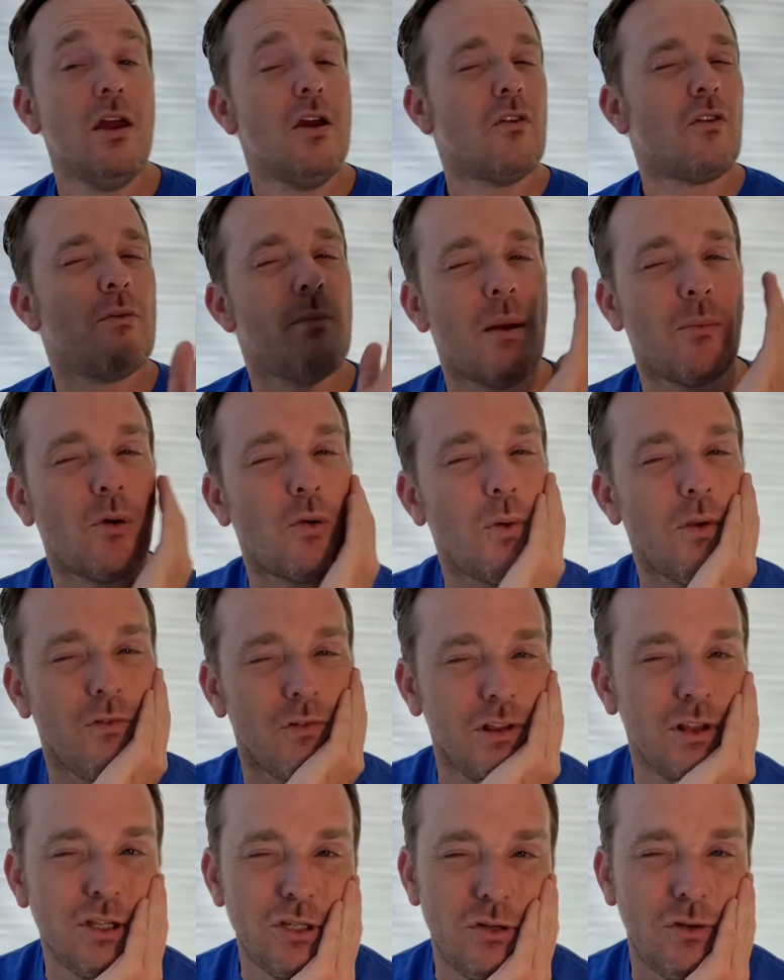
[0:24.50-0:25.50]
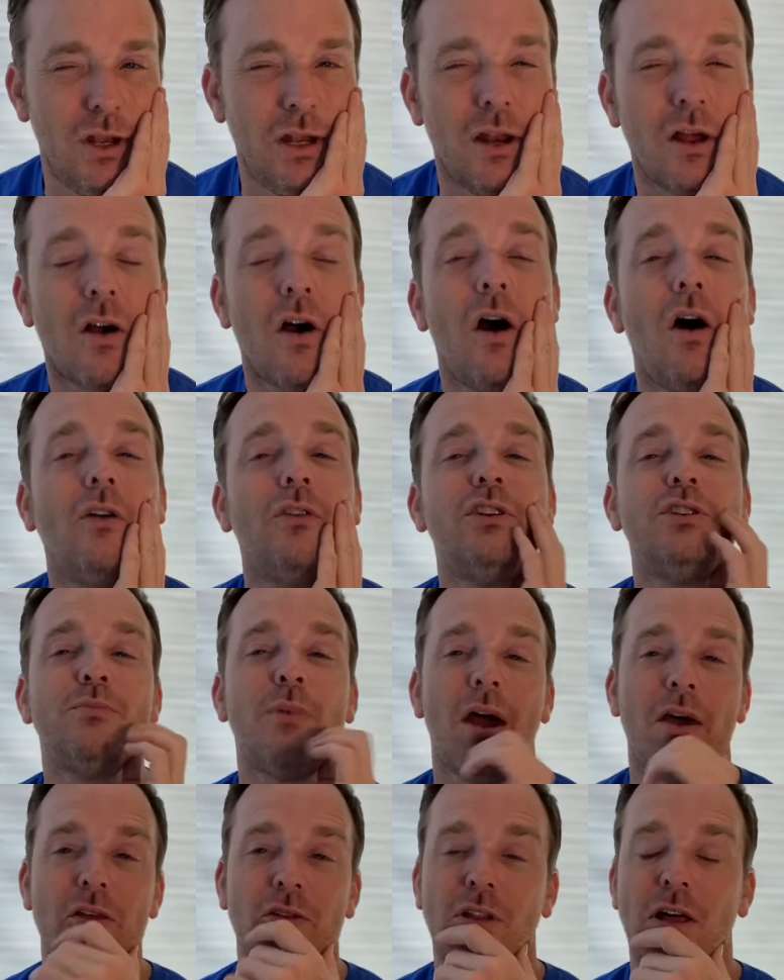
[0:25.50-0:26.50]
Remember, we really do need to call these
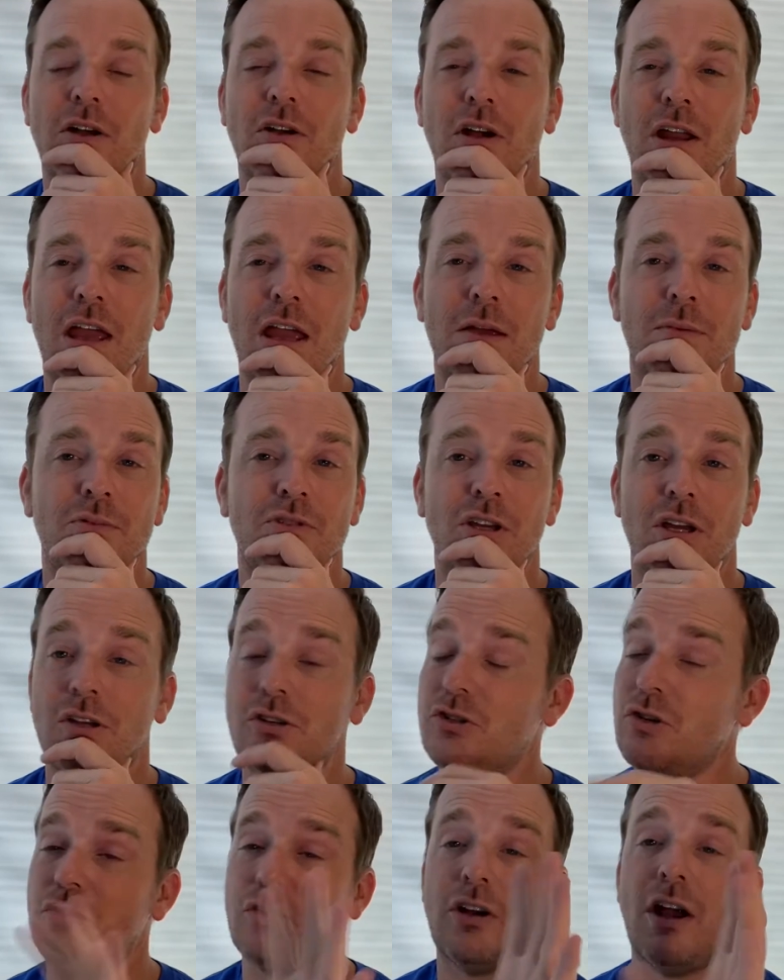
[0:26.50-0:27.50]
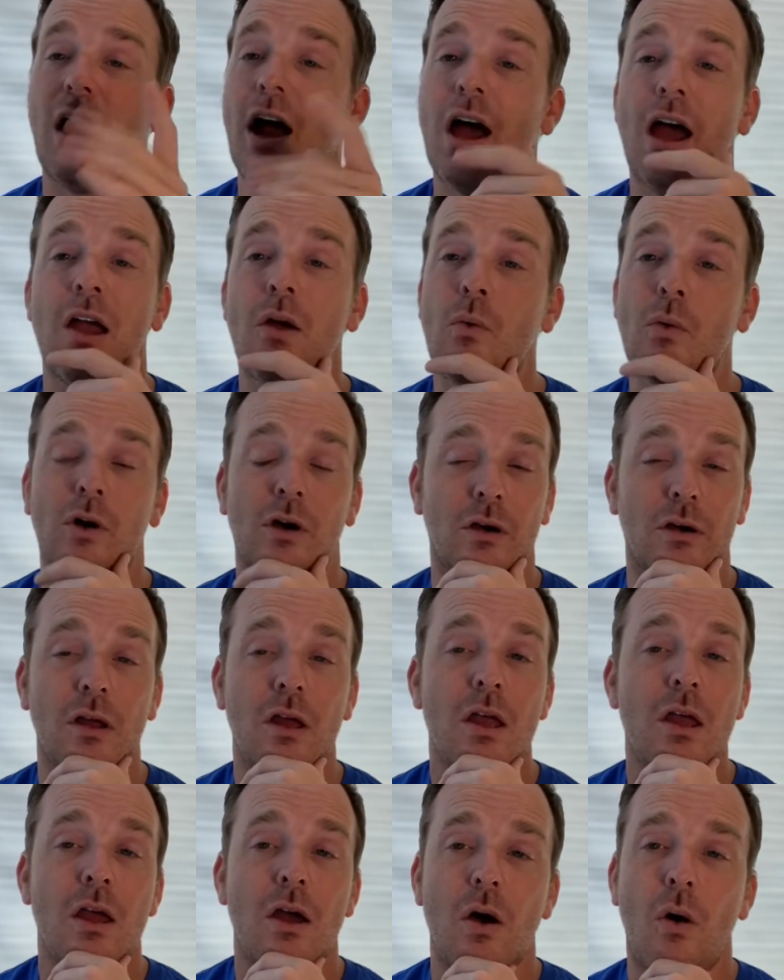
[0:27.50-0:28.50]
by the letter names in junior high where
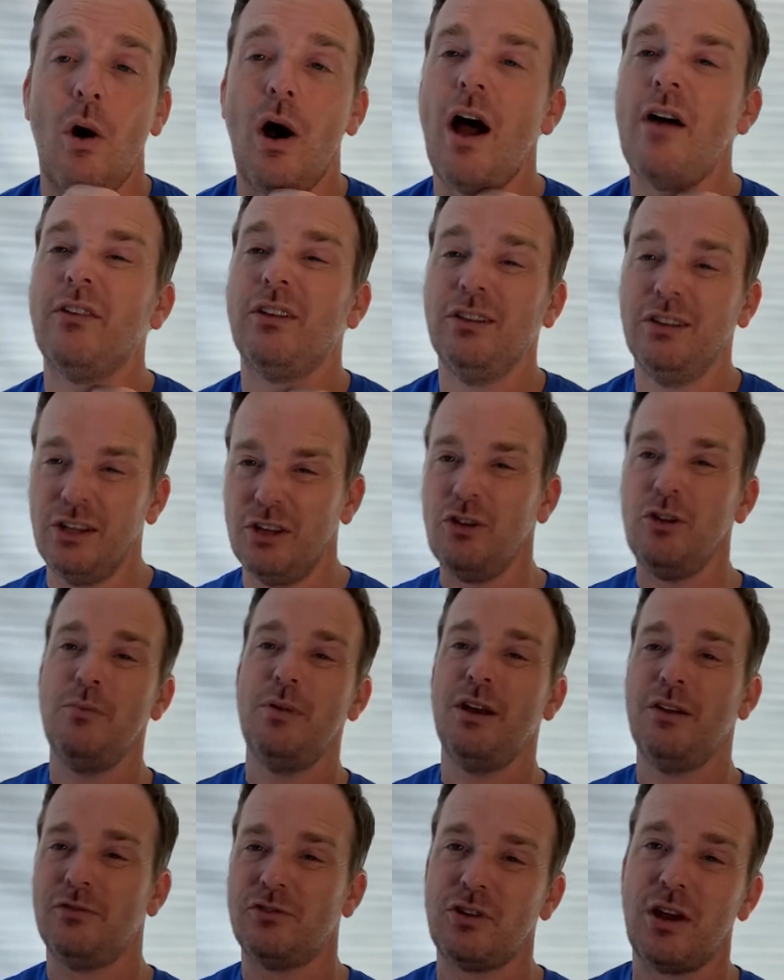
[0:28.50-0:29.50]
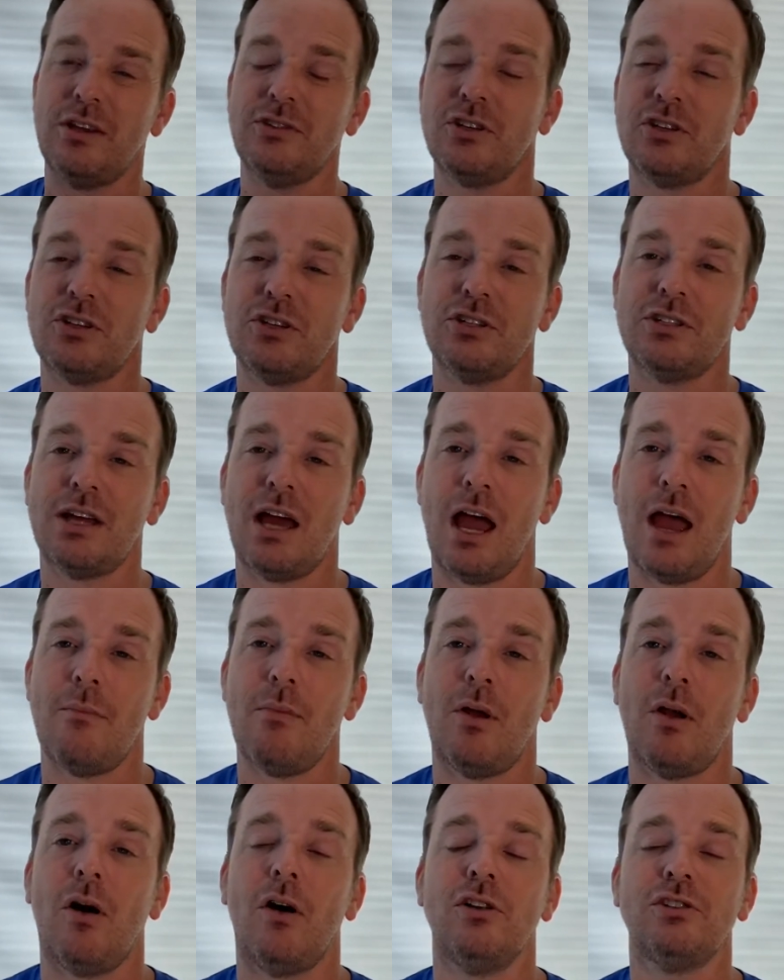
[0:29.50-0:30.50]
we'll have a little bit of transition time,
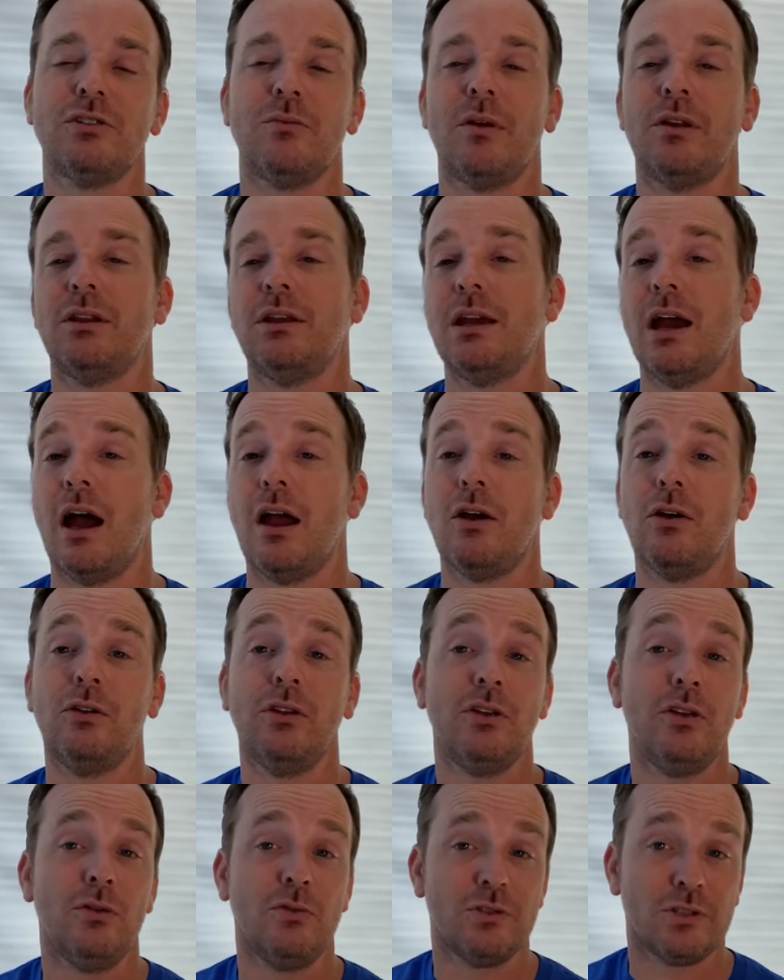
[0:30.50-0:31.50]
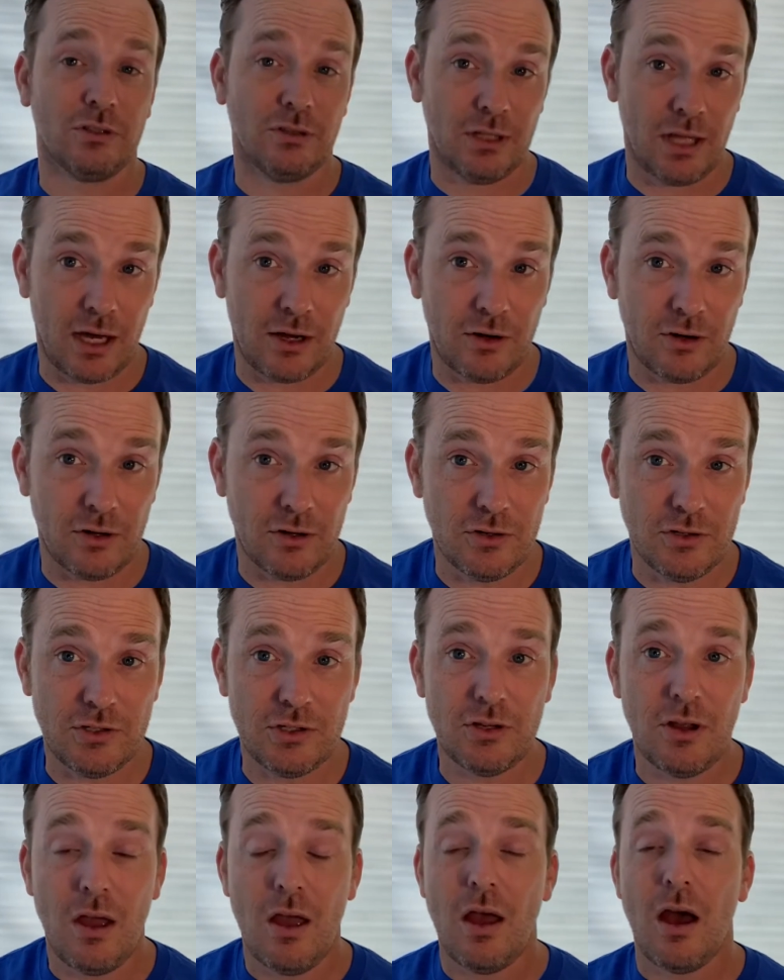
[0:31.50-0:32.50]
but ultimately I only use
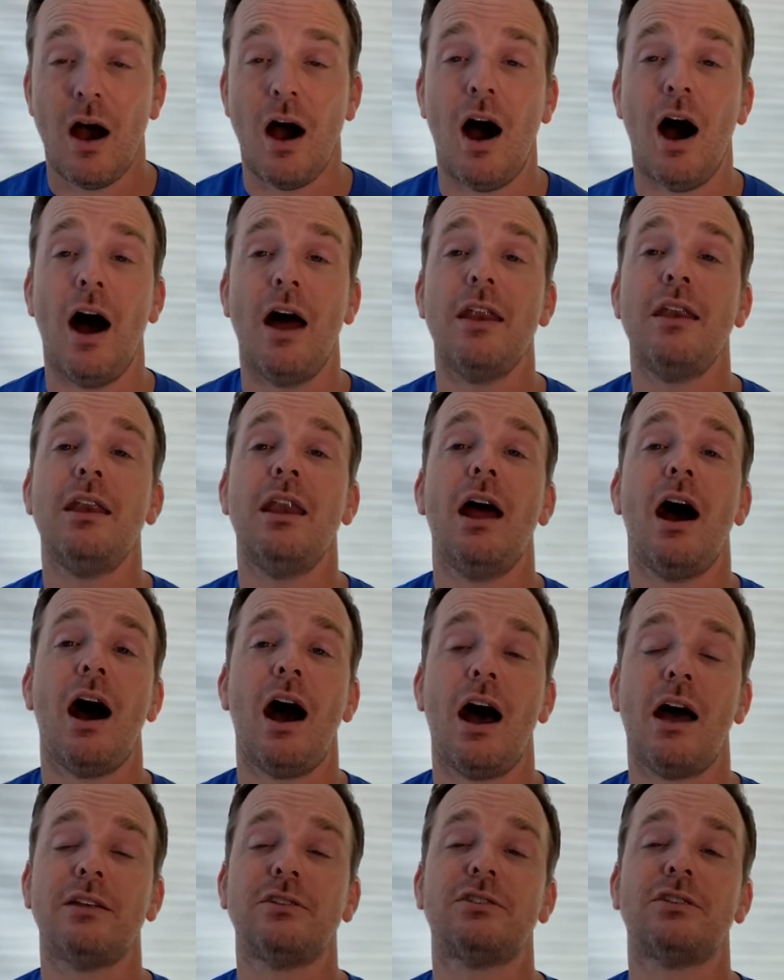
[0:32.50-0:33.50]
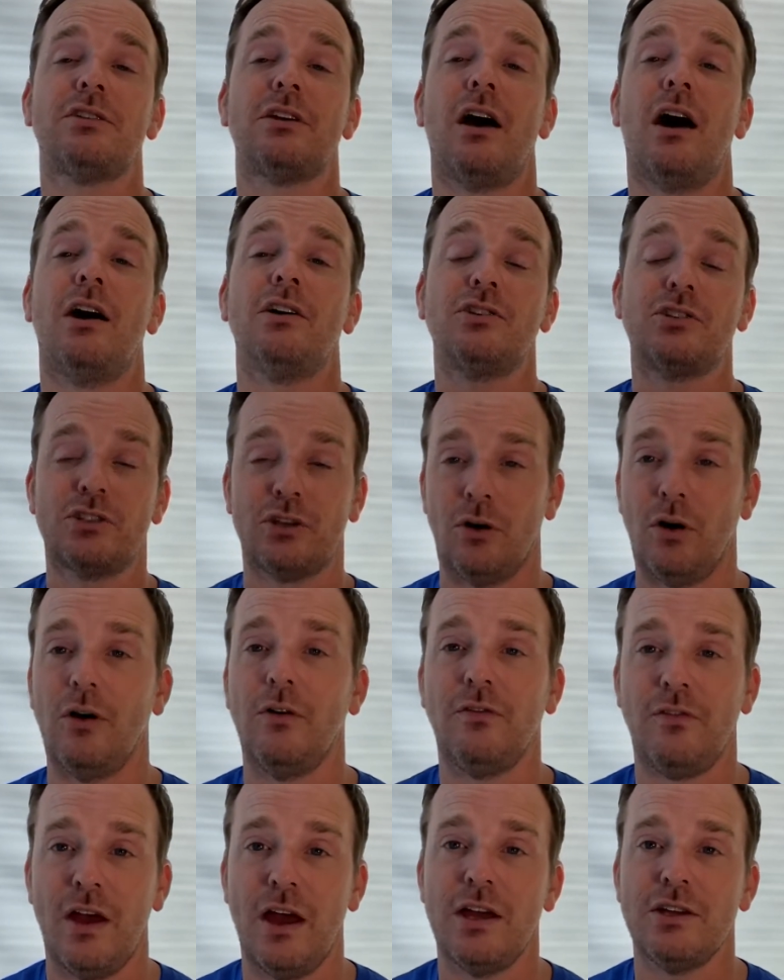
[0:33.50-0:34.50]
letters, uh, not uh,
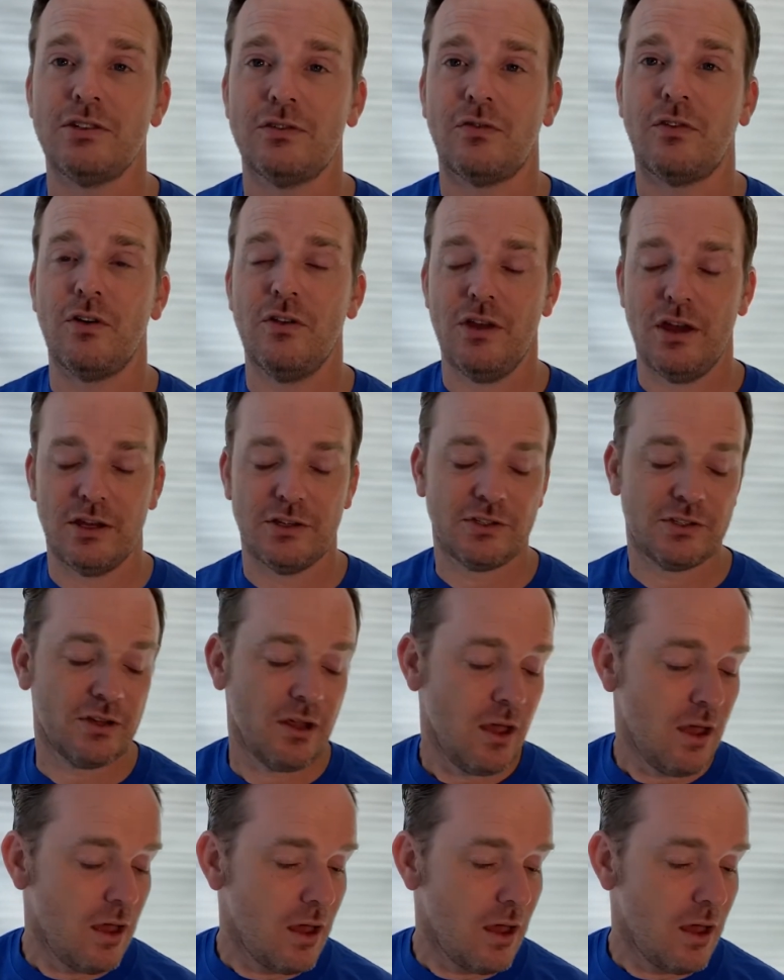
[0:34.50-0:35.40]
solfege for this.